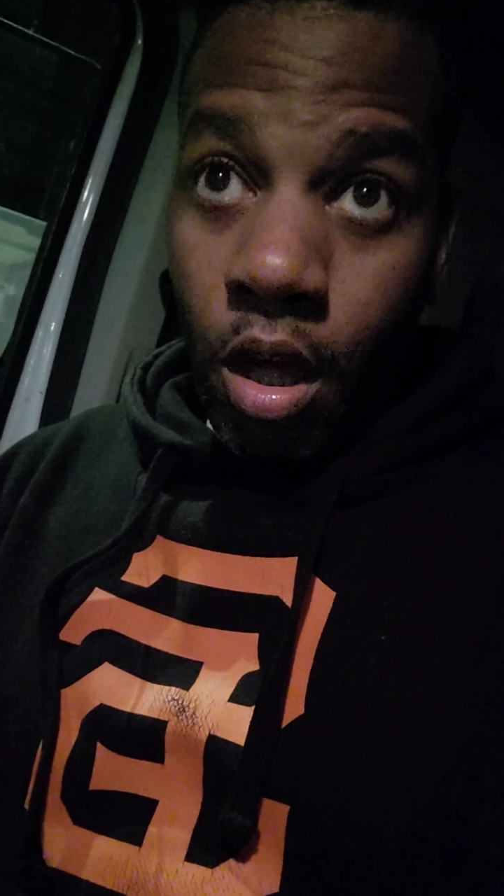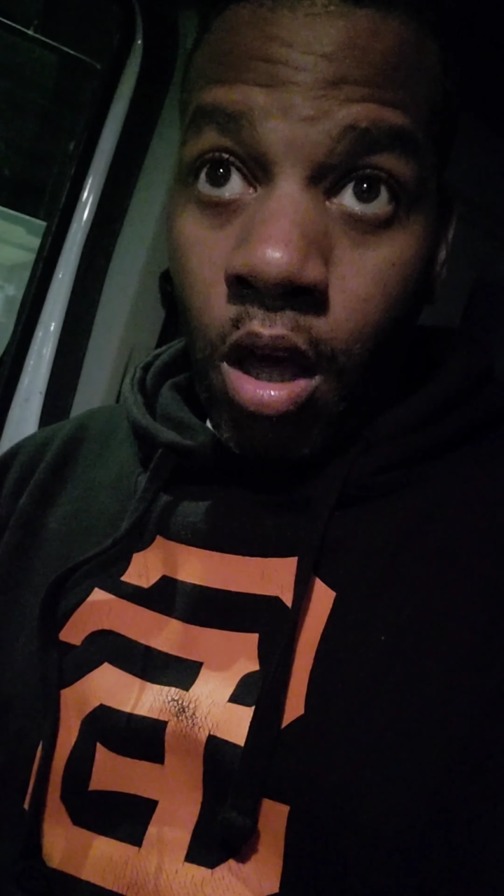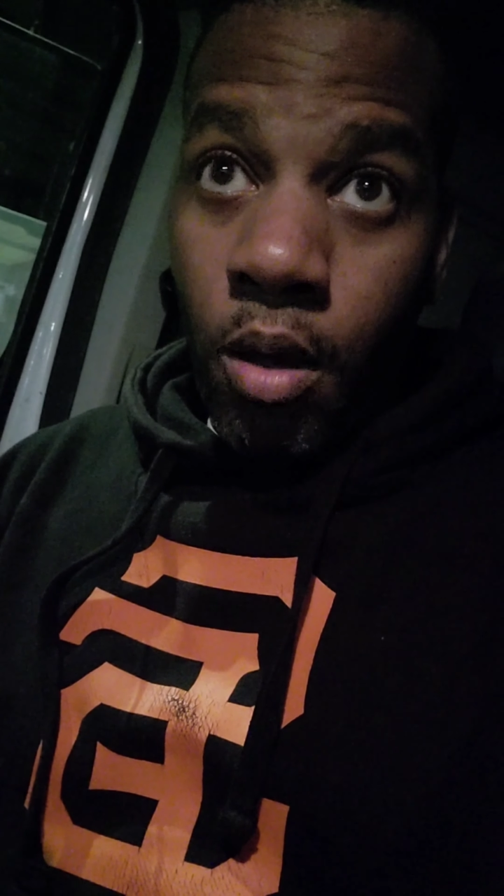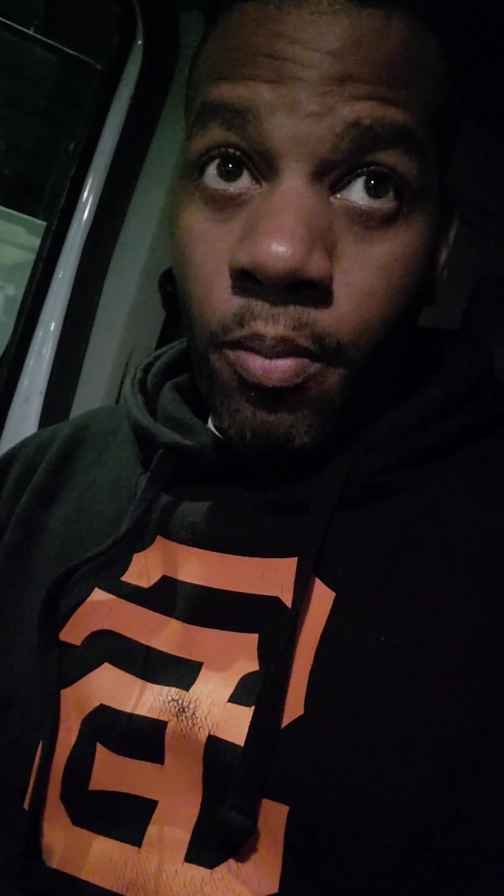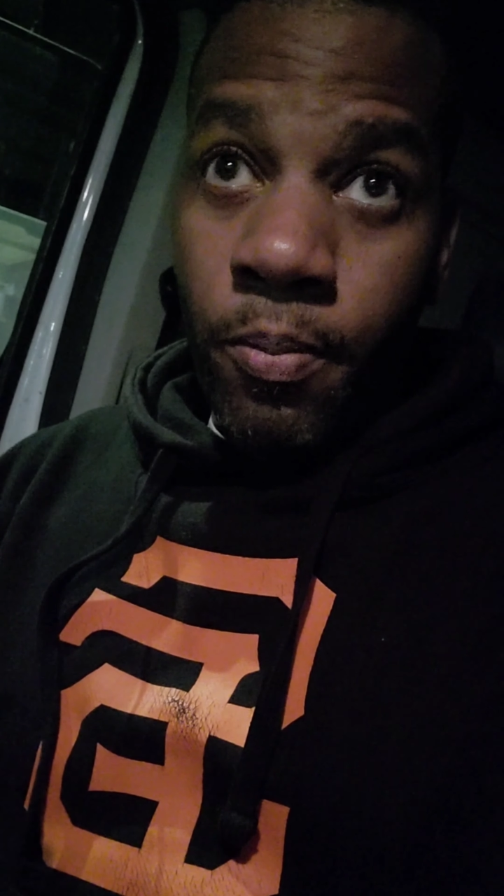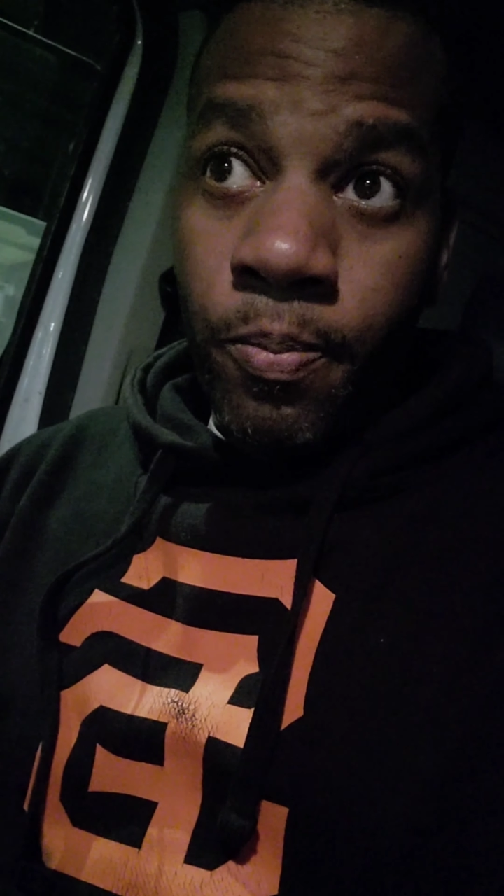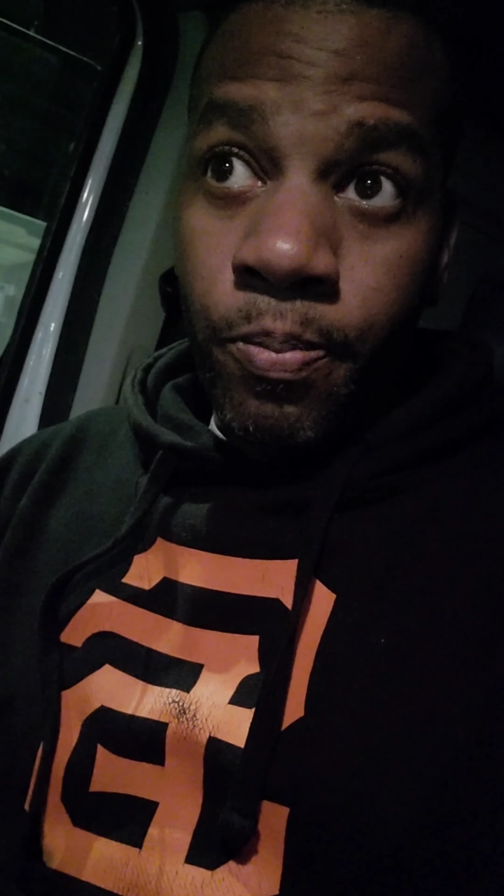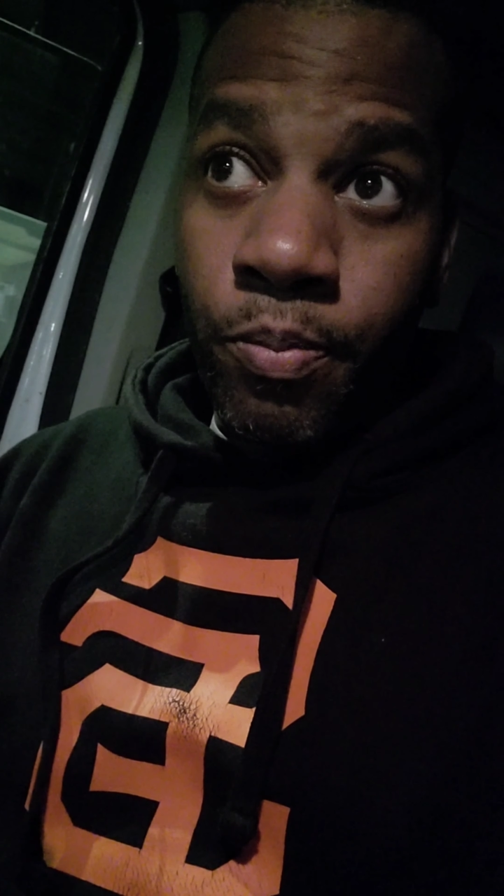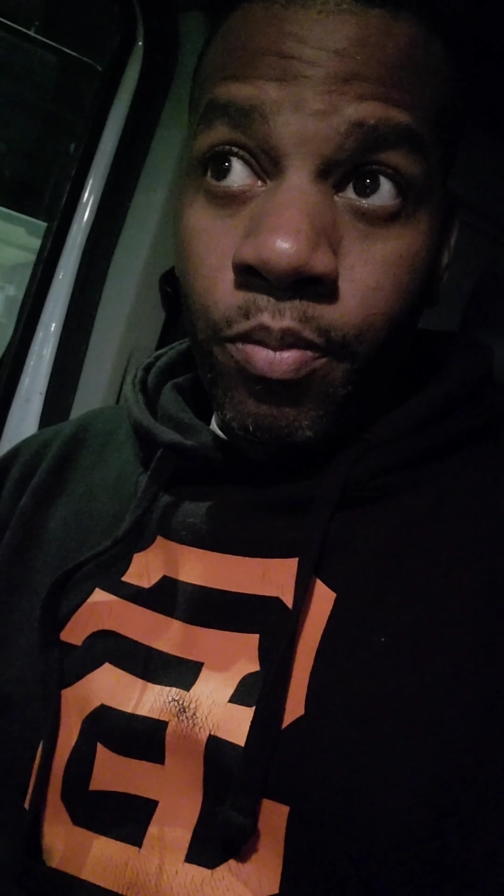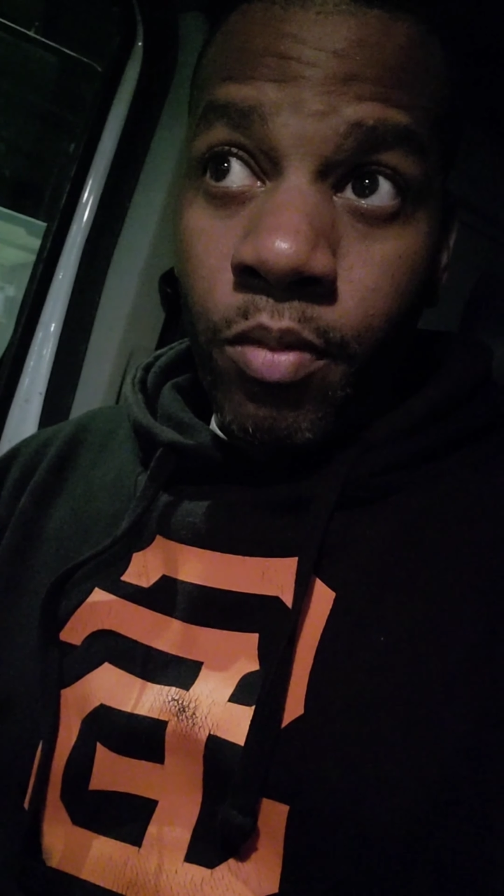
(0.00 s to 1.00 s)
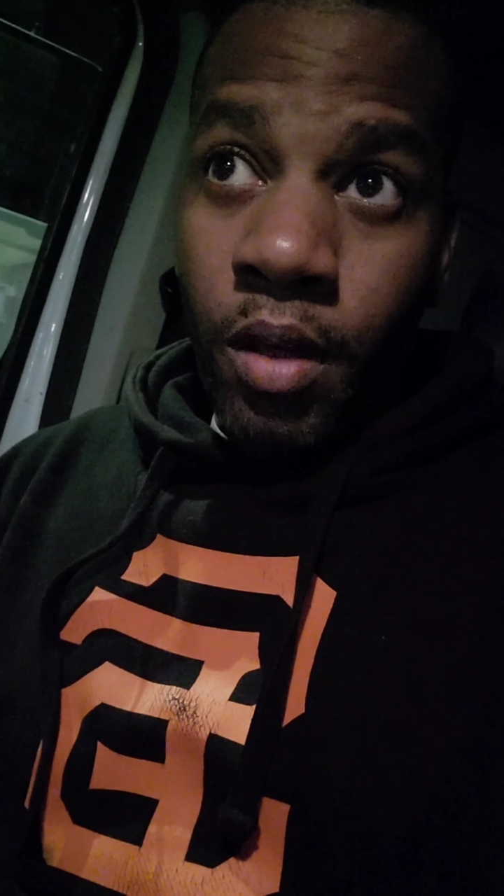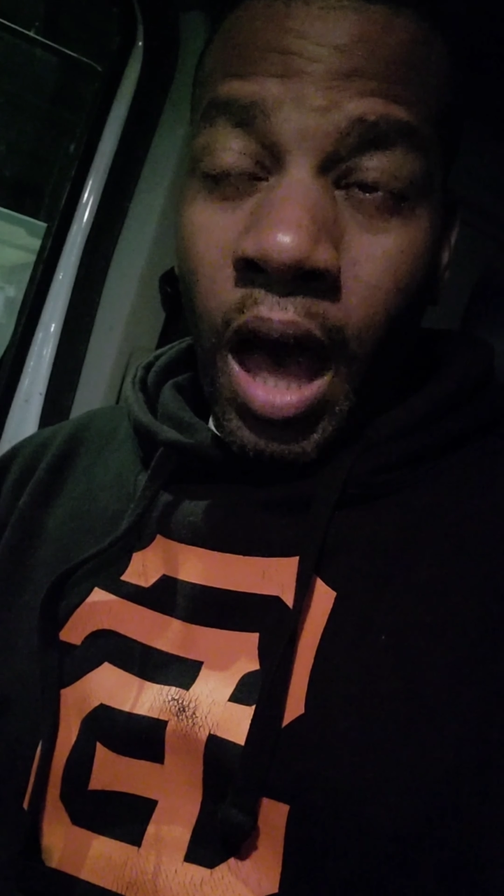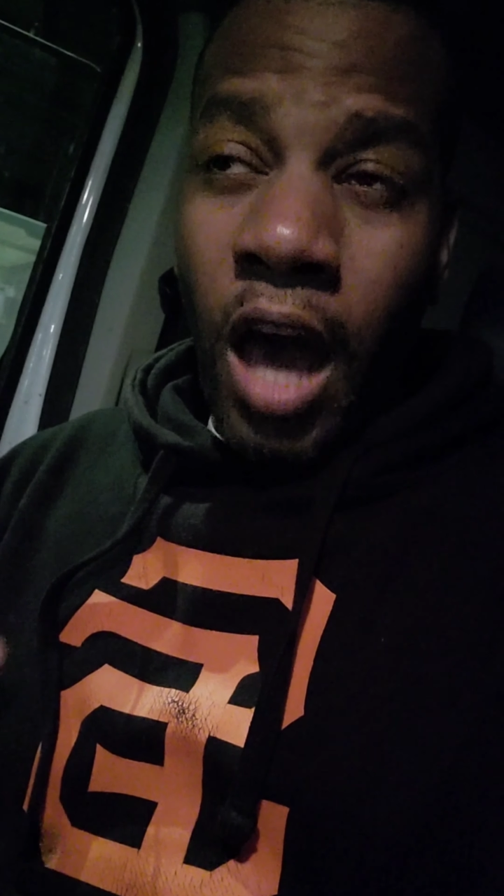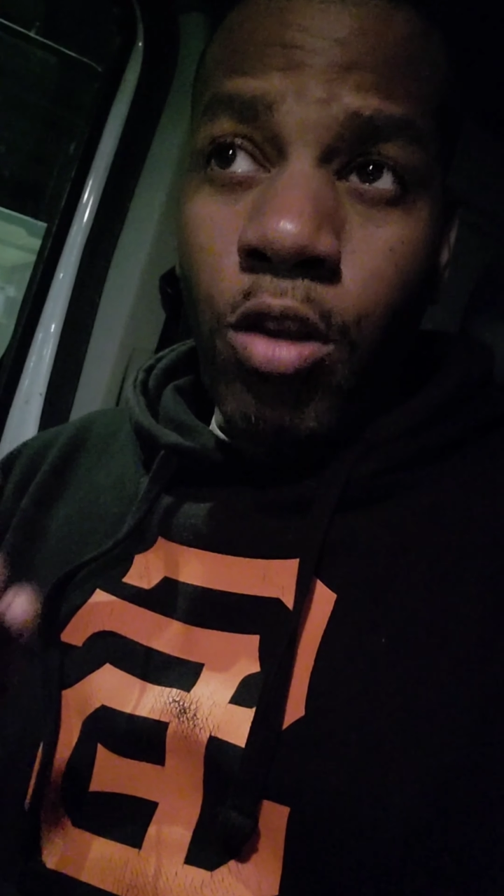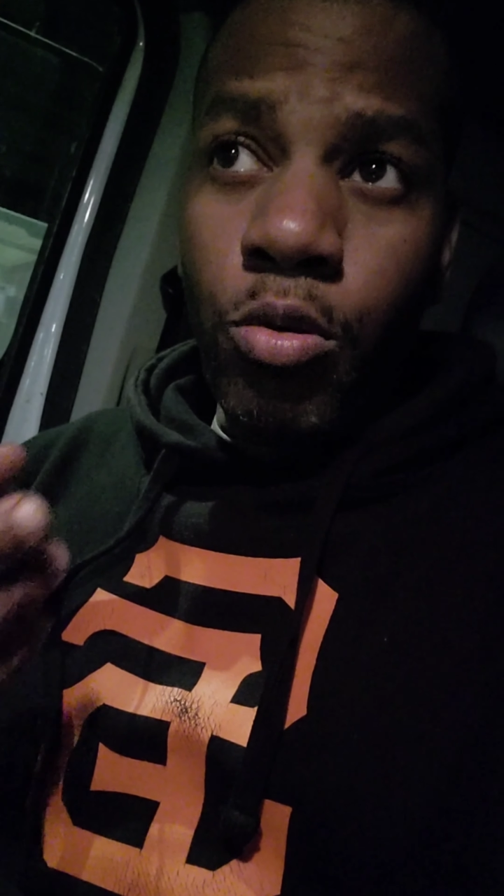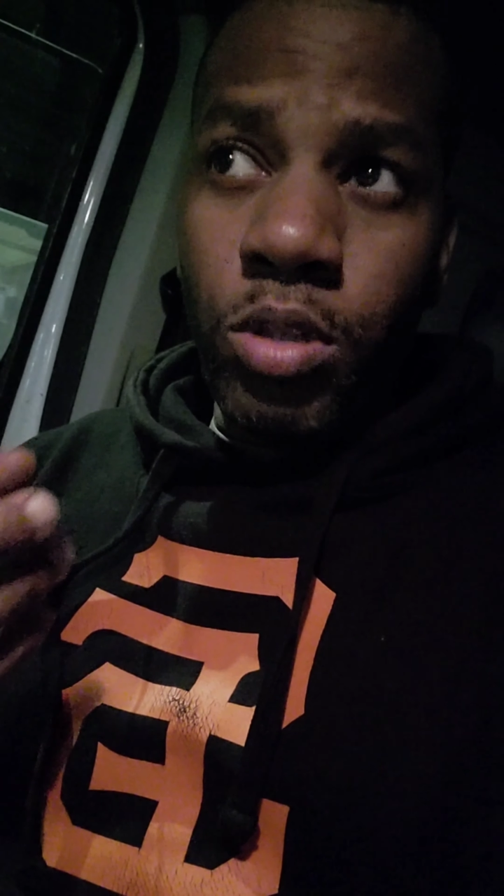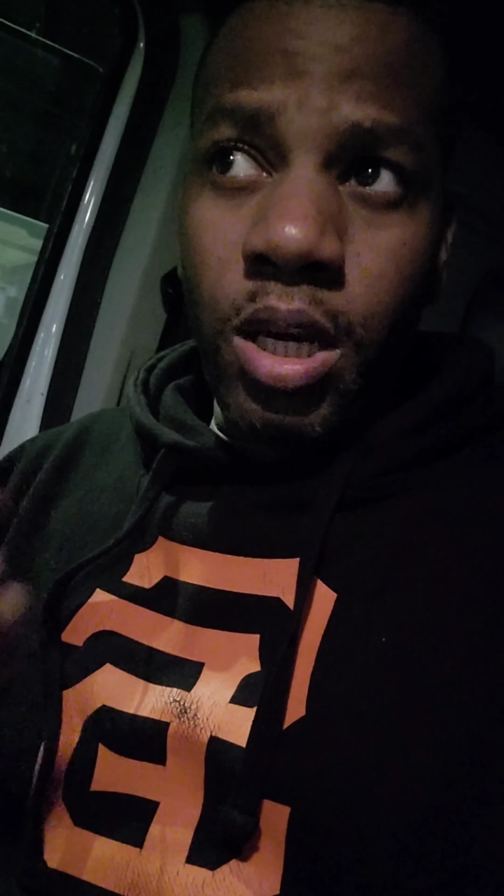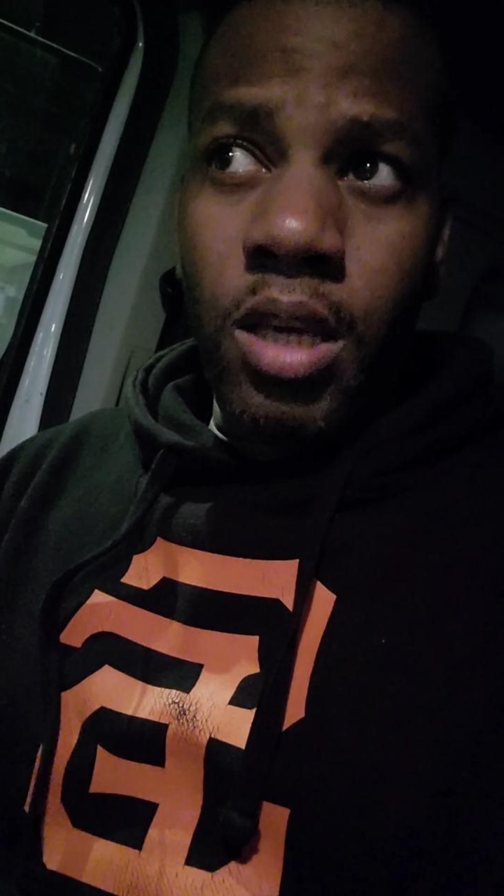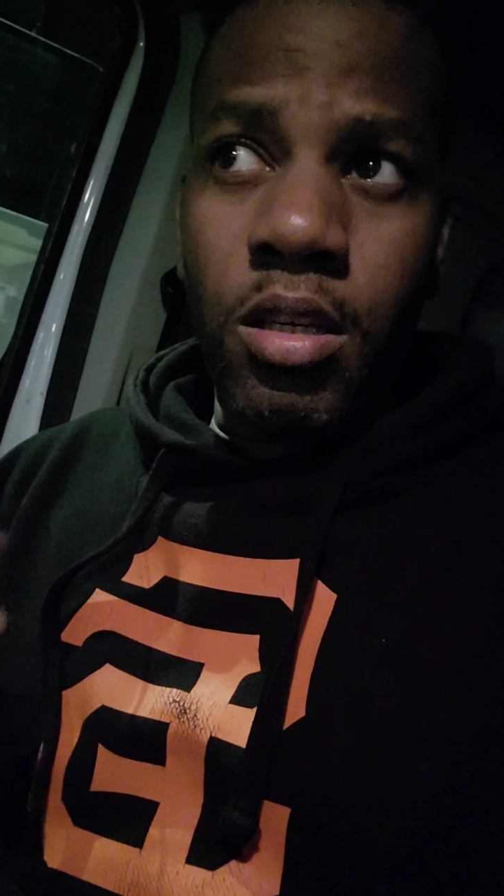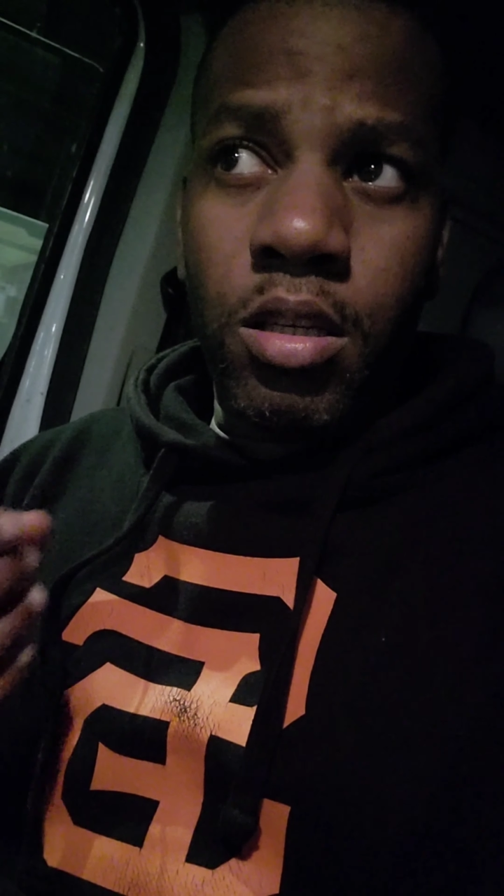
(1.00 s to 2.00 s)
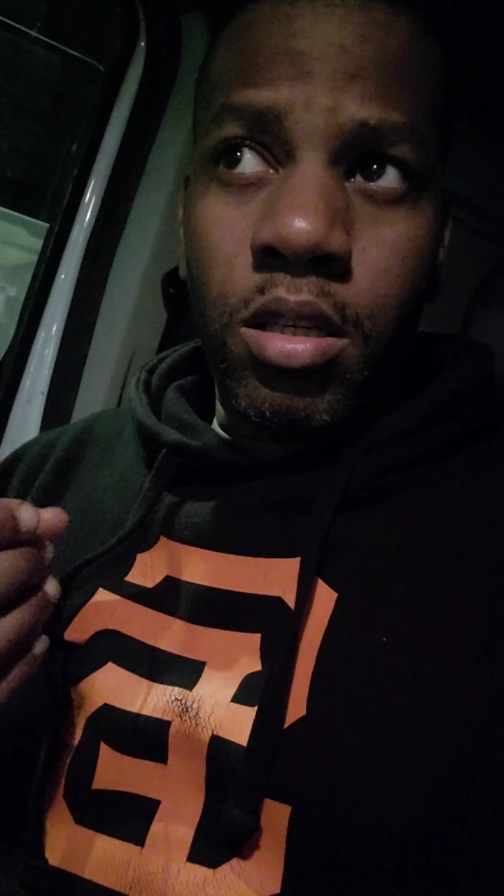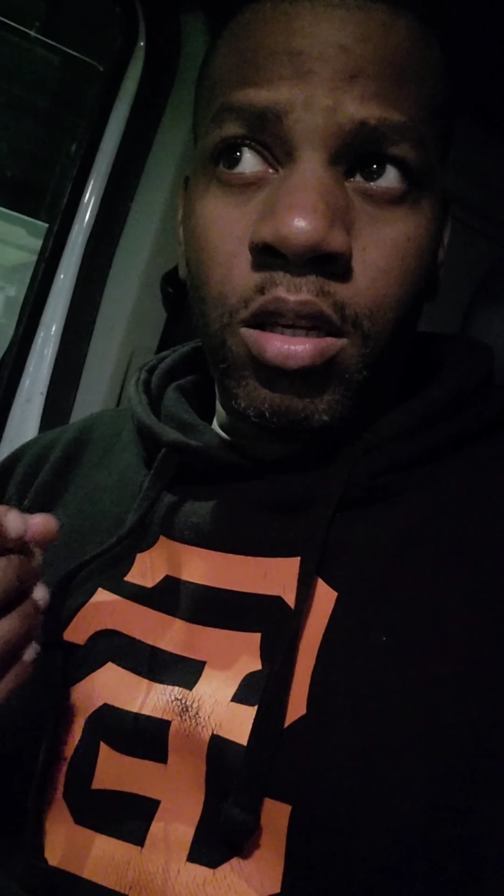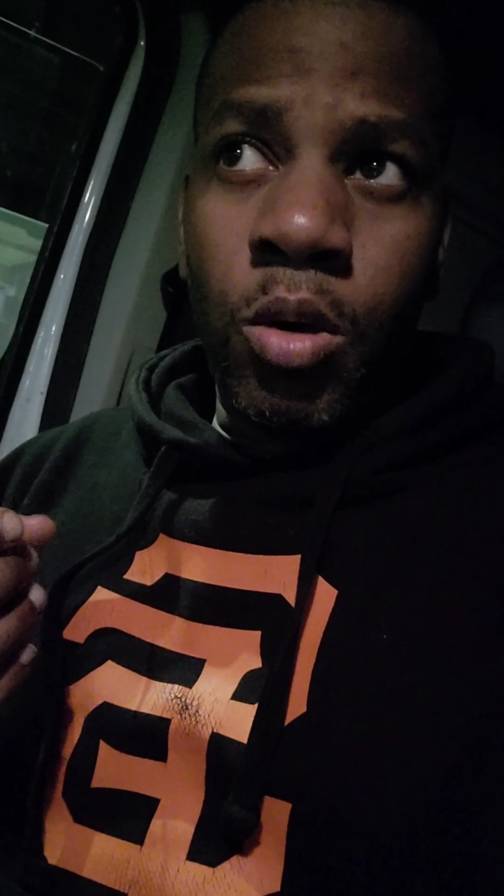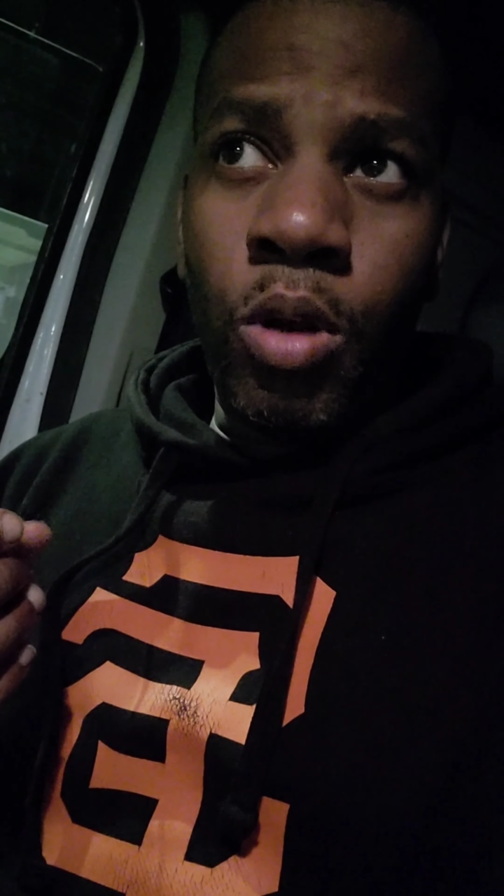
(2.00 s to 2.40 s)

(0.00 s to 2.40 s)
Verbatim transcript: Um, how do you change?